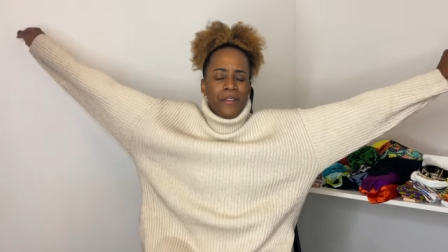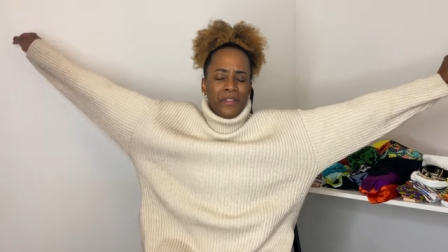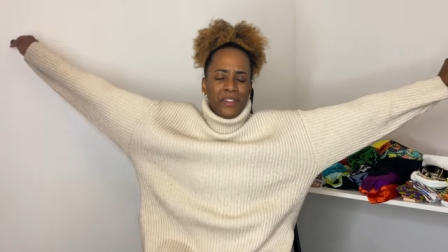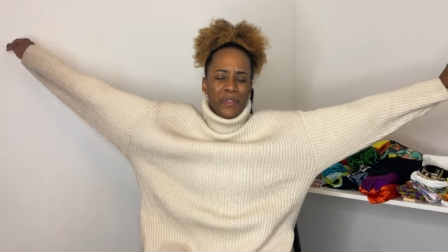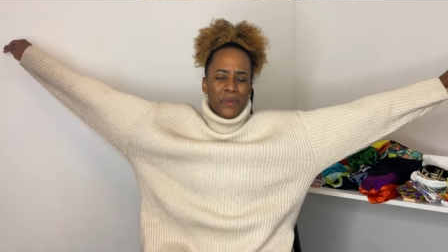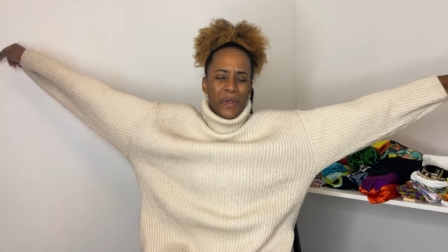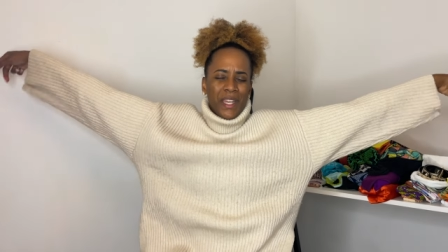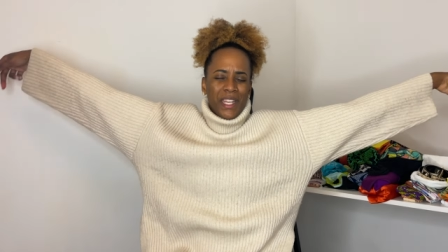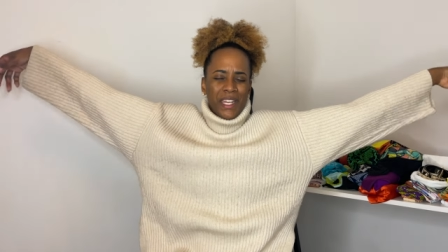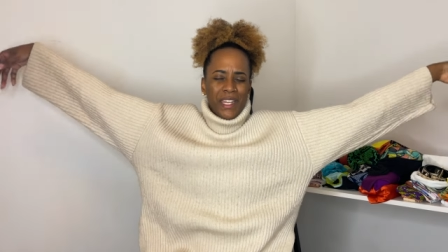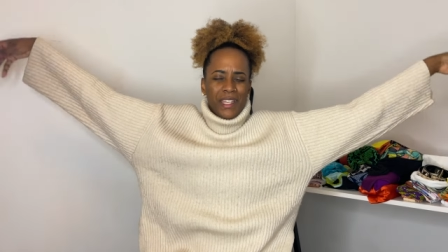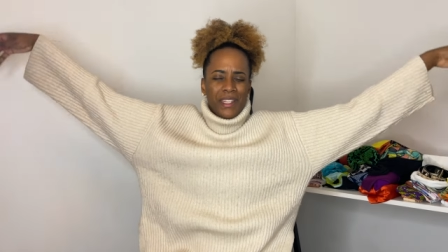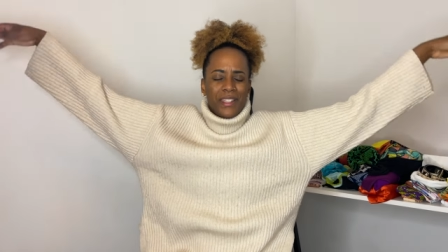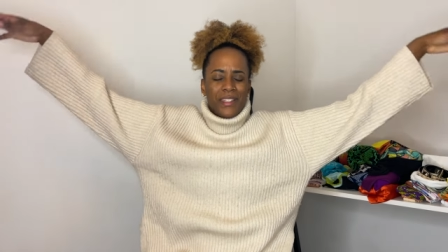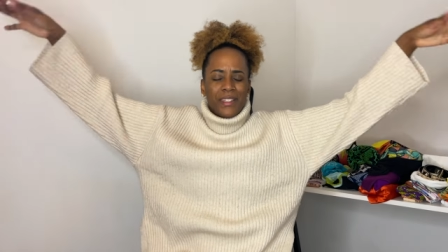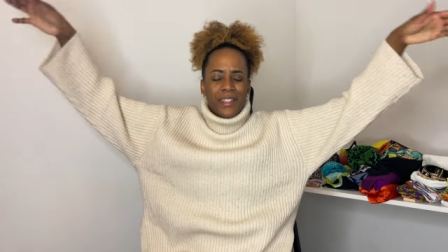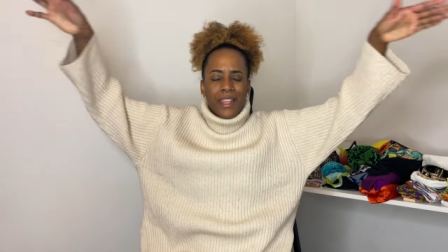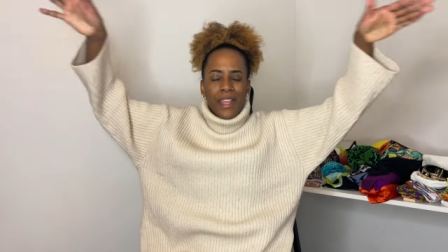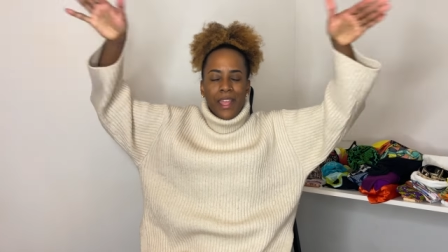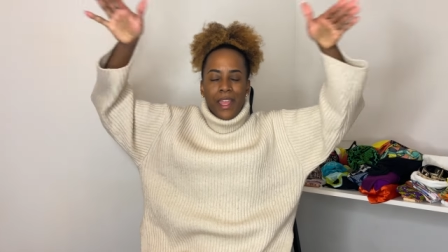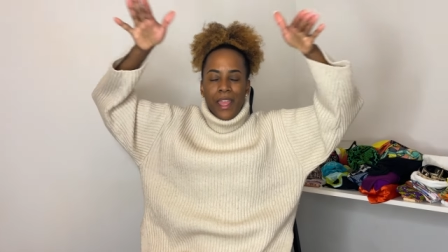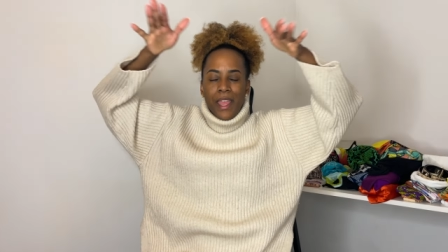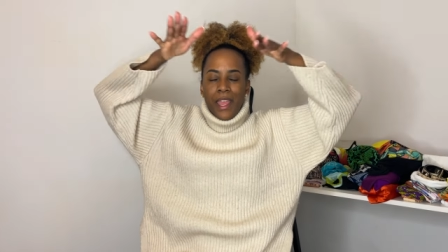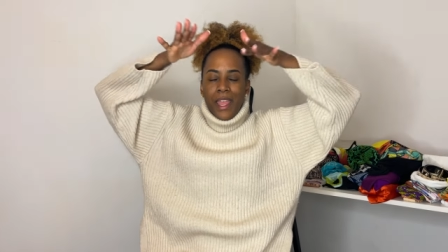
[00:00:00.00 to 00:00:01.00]
to wear this,
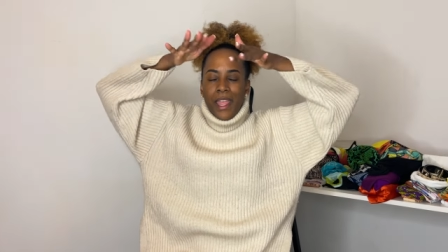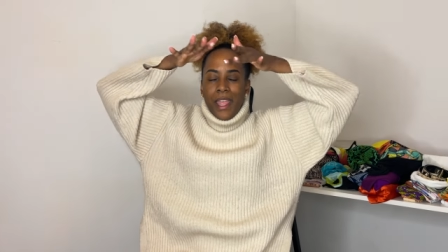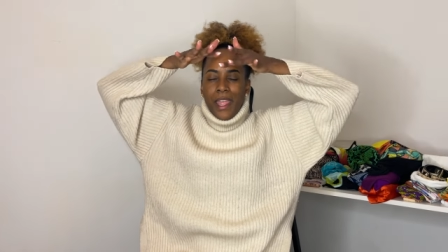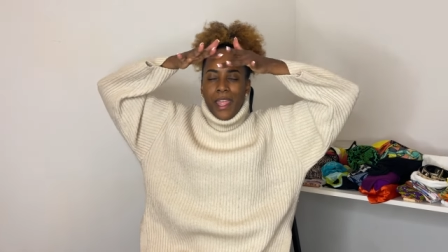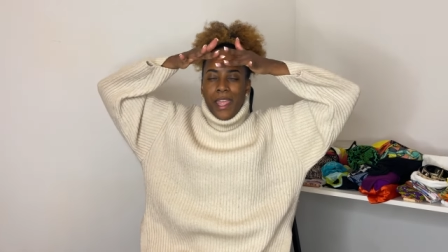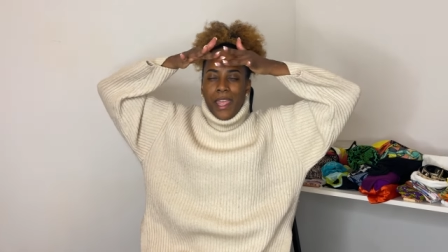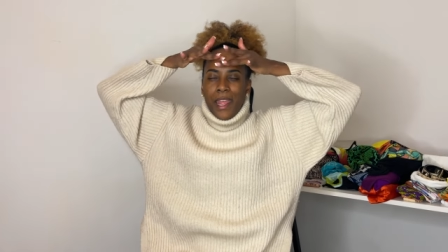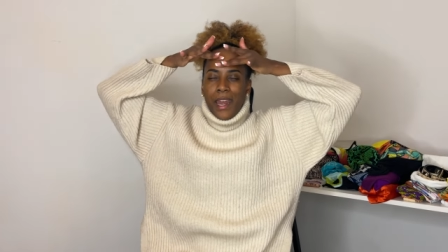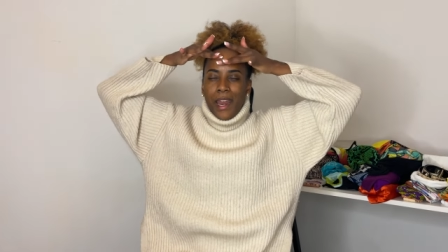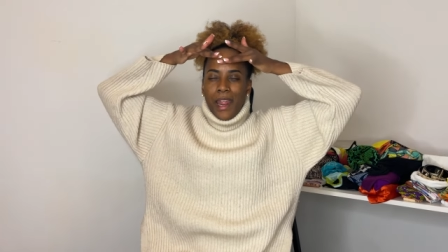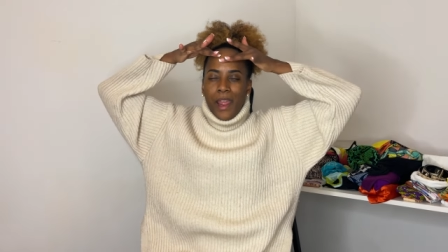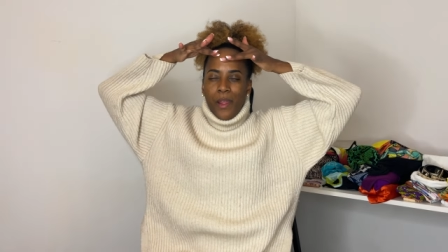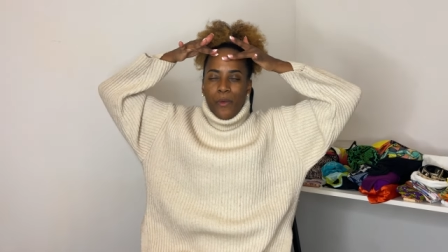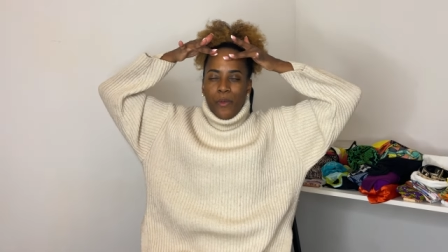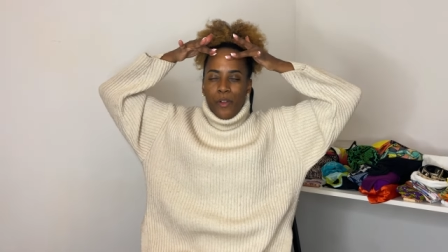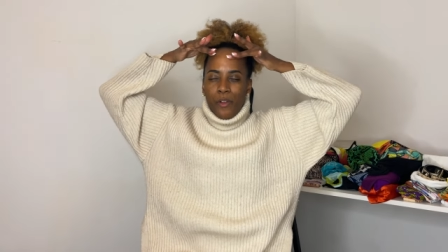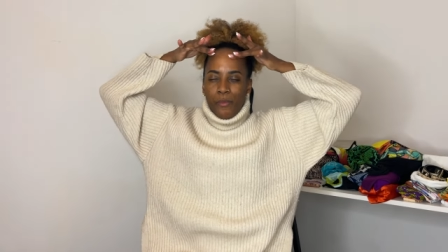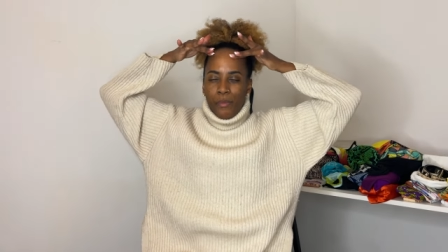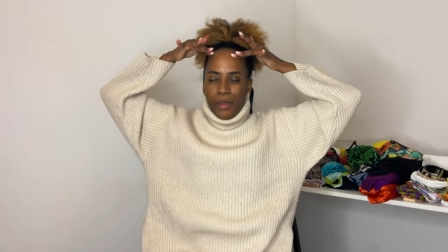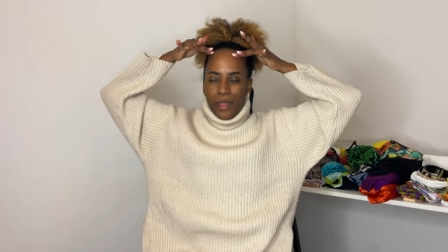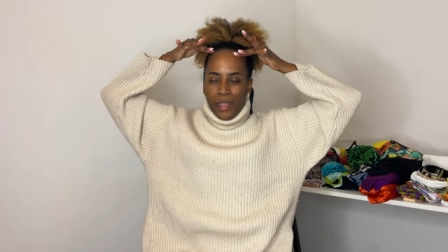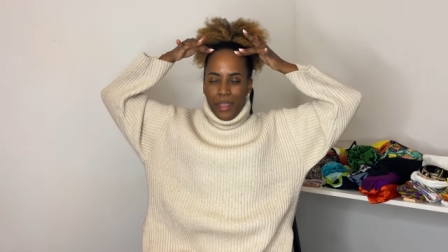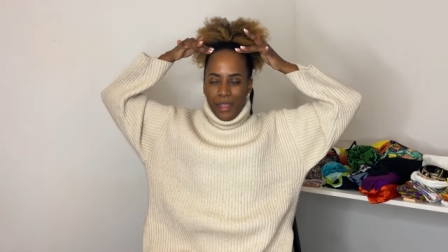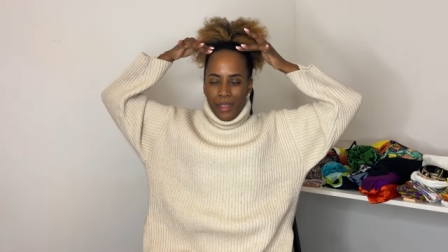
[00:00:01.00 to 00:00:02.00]
and I will
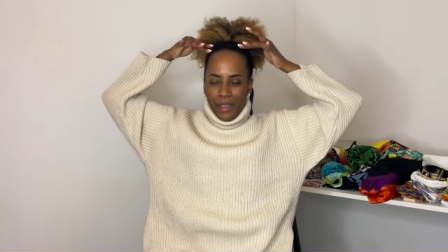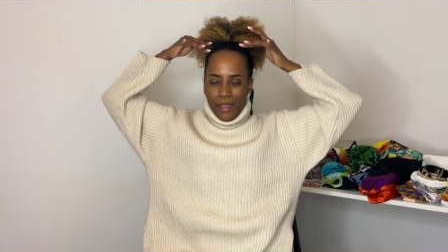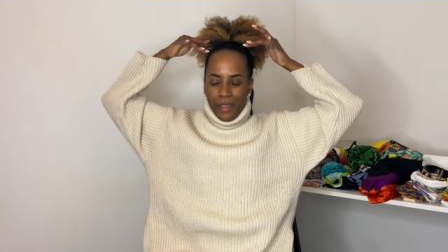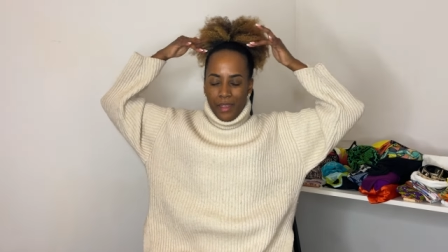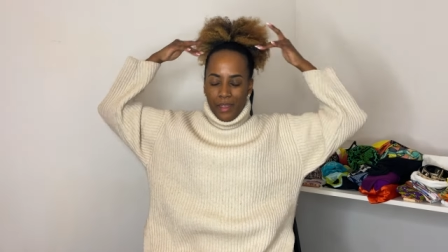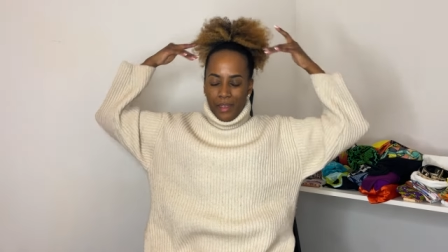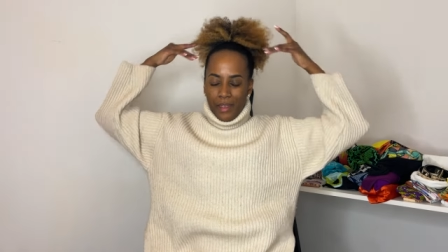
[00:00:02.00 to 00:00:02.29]
be